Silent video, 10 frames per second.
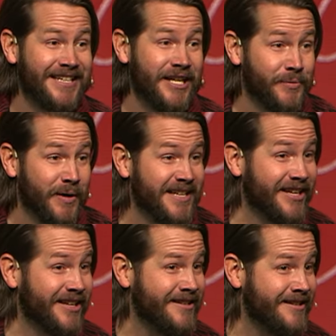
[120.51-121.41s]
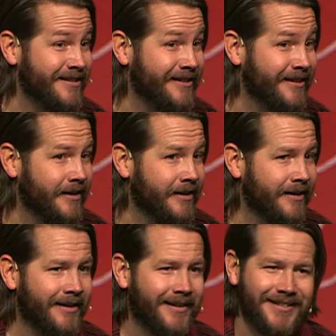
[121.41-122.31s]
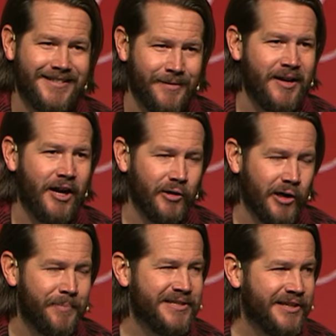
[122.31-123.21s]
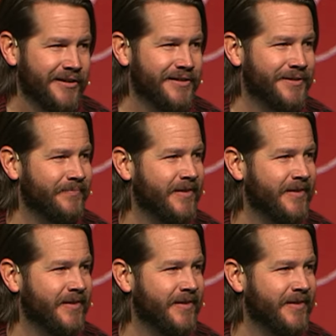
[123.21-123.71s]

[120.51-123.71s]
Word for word: He is risen. Some of y'all grew up in church.